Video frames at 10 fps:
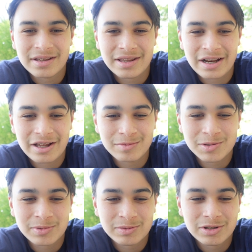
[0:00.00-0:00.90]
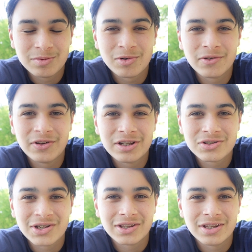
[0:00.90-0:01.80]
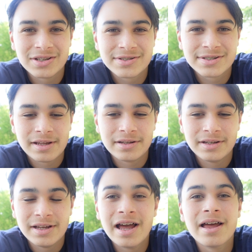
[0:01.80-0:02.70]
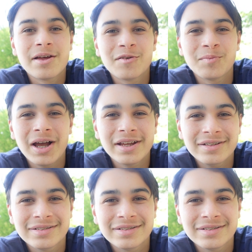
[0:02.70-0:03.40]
that helps me do more videos like this. And yeah, bye.